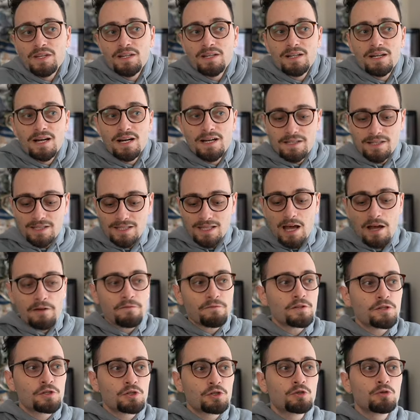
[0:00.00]
uh,
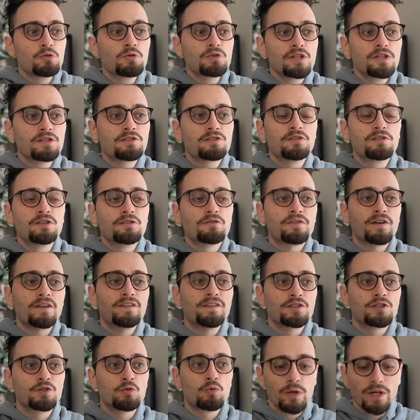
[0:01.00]
Stockfish chooses to
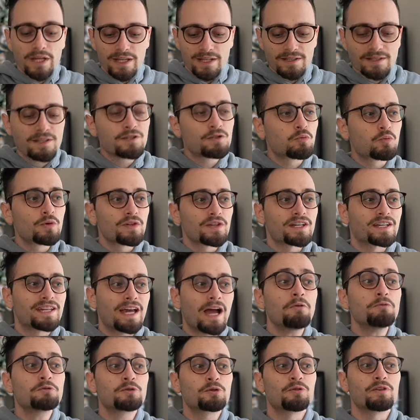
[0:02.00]
defend its weakness with a
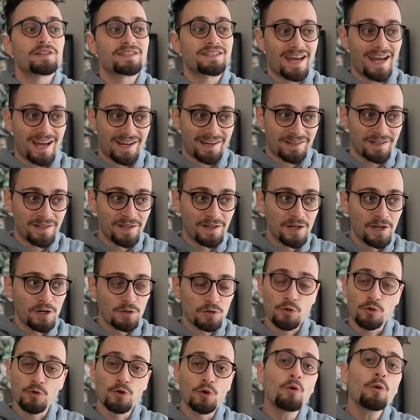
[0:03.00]
counterattack.
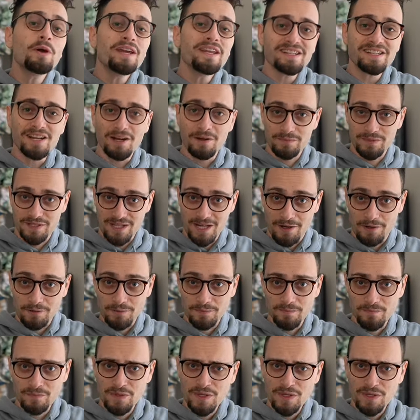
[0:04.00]
So the queen comes out.